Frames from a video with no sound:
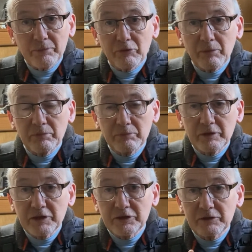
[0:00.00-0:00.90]
the problem
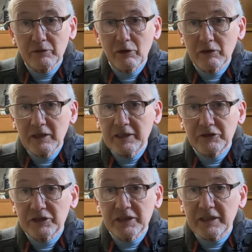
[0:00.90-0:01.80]
is clear
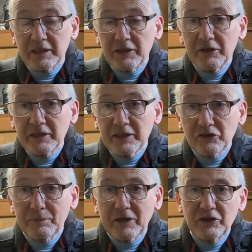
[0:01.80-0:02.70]
to see in the
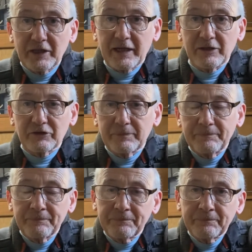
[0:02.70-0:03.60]
inspection hatch.
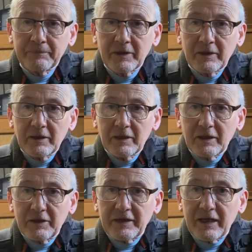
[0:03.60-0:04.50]

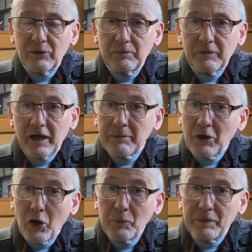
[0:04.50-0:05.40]
Now I'm
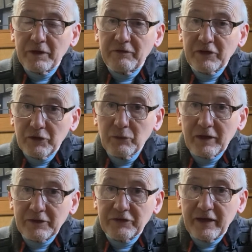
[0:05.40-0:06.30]
hoping if I do
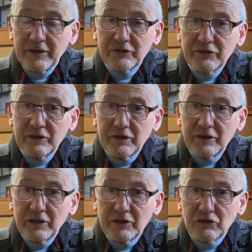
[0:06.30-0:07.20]
that test
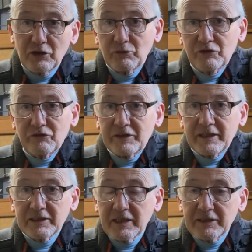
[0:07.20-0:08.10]
2 to 3
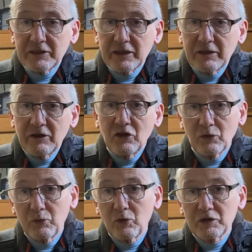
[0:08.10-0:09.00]
days later, the
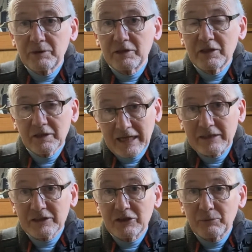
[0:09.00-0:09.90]
water
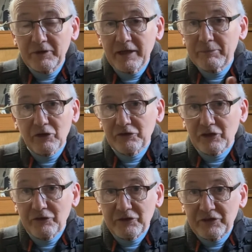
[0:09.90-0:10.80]
can still be there because the
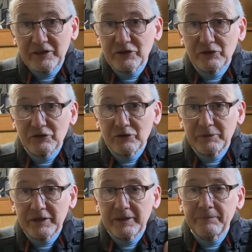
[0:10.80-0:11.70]
condensation will still be
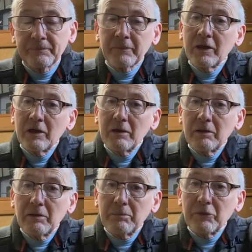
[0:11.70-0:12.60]
there,
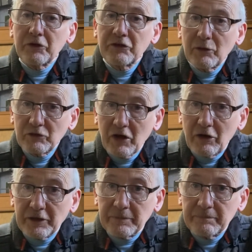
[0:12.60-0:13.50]
but there's no
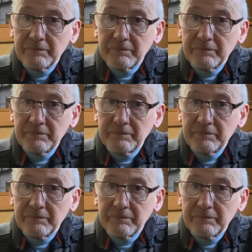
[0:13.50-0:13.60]
dye.